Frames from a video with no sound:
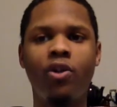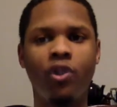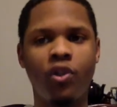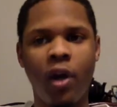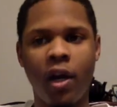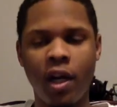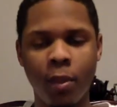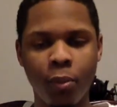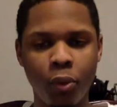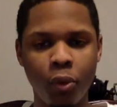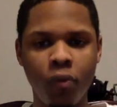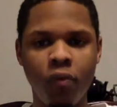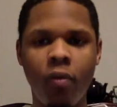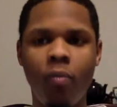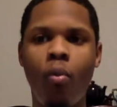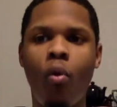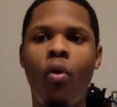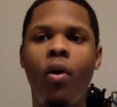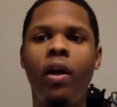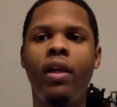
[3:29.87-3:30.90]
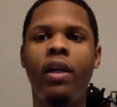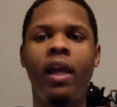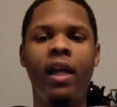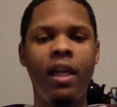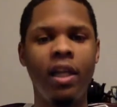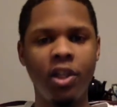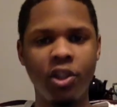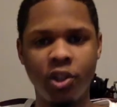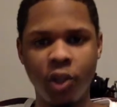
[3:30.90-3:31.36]
trying to prove a point that
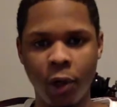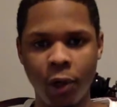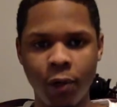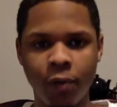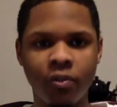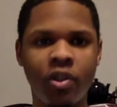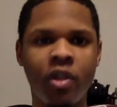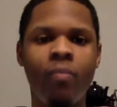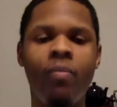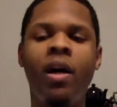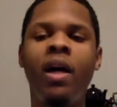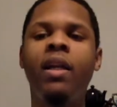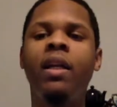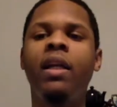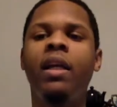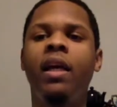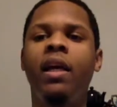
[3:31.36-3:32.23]
he deserves the money